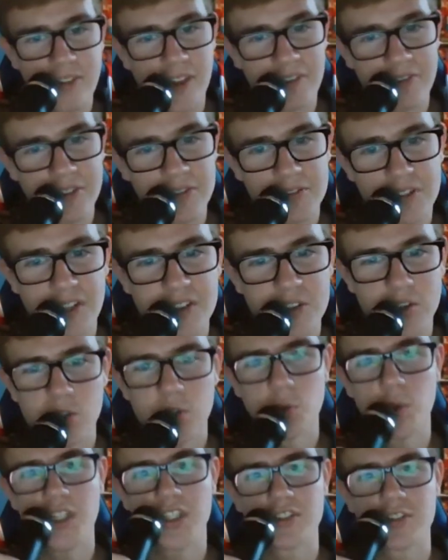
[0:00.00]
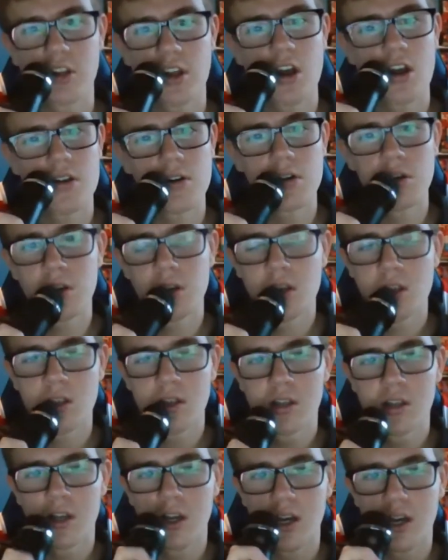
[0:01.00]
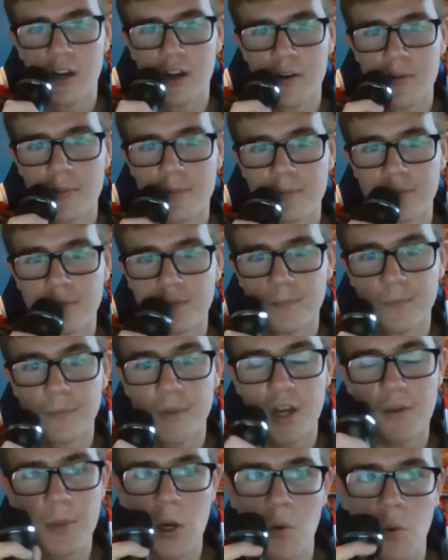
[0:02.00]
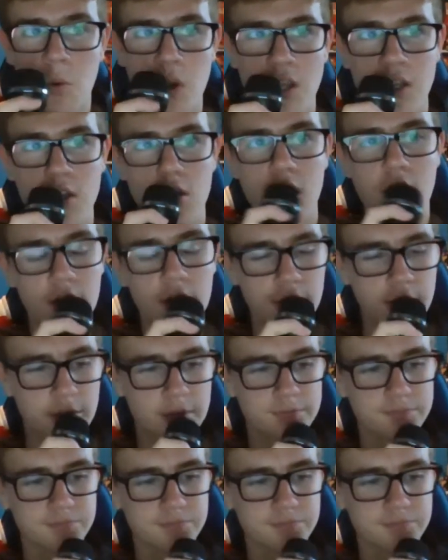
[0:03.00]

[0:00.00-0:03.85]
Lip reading: I think it was like 2 weeks ago. Might have been a week ago.